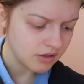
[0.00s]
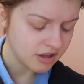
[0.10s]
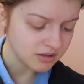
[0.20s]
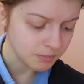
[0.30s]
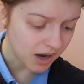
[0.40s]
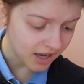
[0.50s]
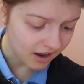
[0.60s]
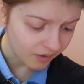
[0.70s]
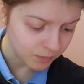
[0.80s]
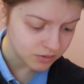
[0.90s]
"That's my
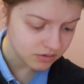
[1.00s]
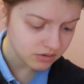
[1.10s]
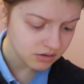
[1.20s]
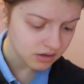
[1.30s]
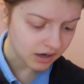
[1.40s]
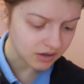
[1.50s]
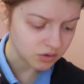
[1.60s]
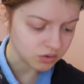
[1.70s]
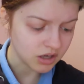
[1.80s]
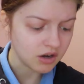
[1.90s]
house," I
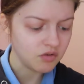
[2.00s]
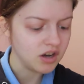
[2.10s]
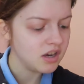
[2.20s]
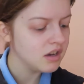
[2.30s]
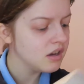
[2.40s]
told Henry.